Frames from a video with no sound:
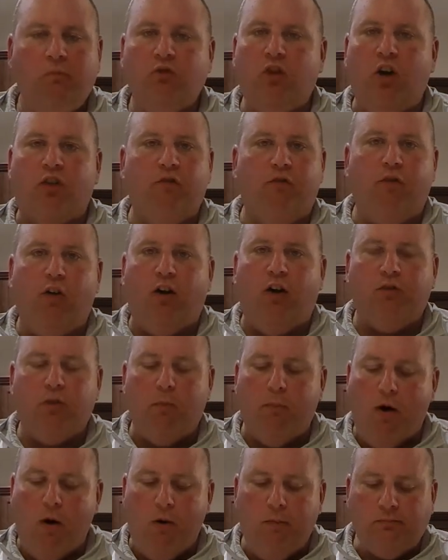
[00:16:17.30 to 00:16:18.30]
Doesn't fall off
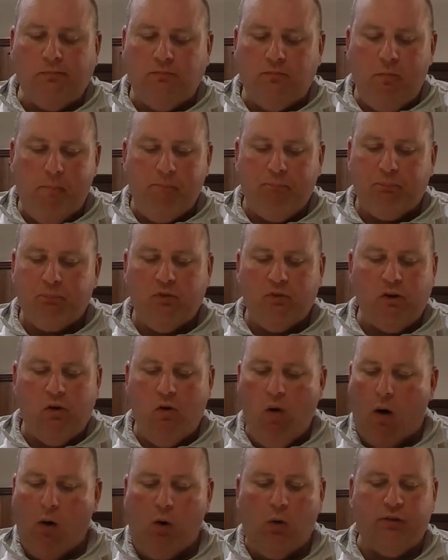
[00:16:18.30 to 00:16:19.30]
the bone.
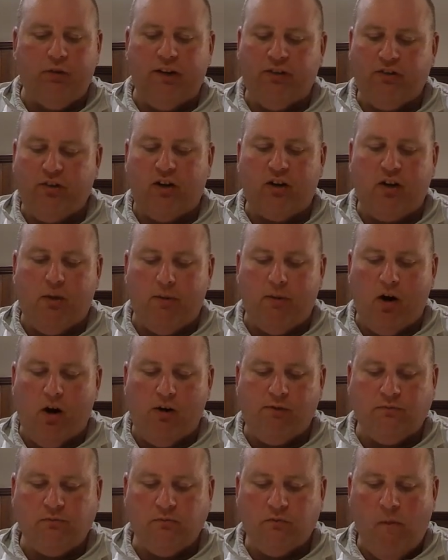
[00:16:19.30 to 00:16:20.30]
The whole thing's not coming
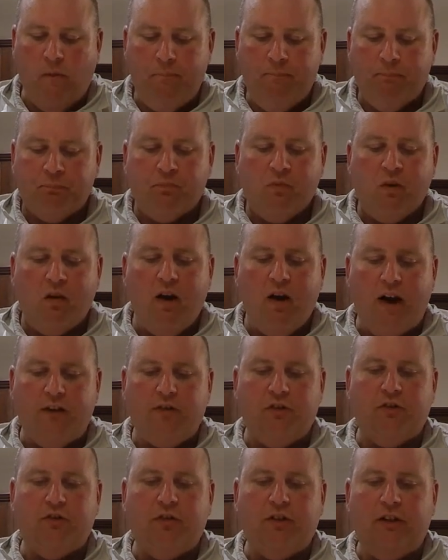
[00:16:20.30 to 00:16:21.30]
off. As
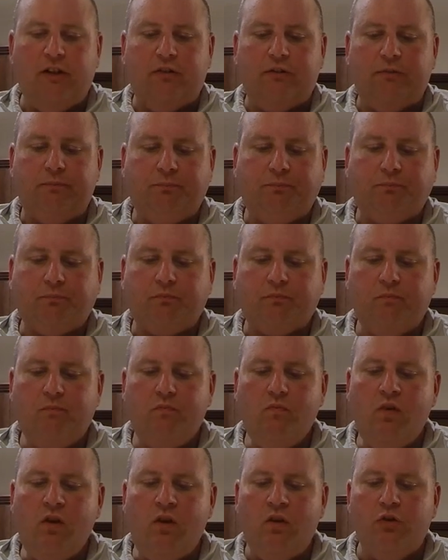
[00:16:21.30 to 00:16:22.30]
you can see, it's
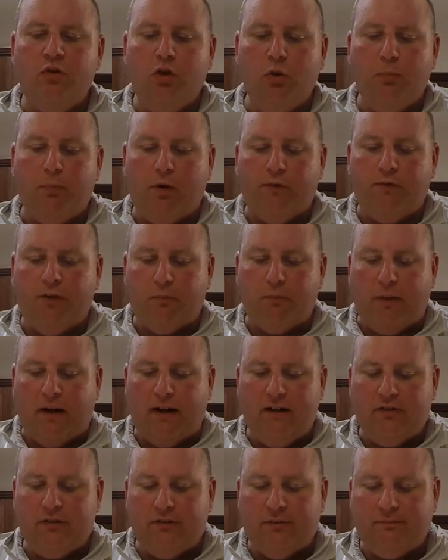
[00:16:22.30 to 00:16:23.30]
2 perfect
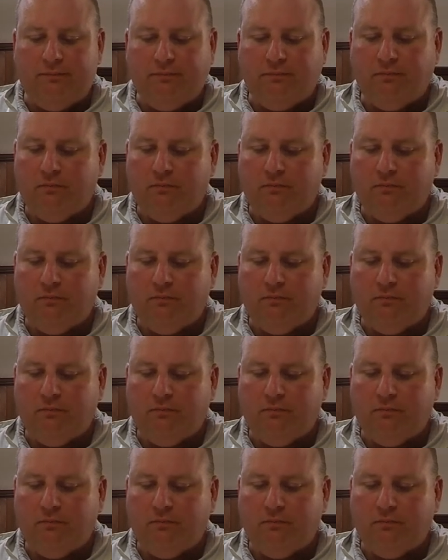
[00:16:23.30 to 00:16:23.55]
bites.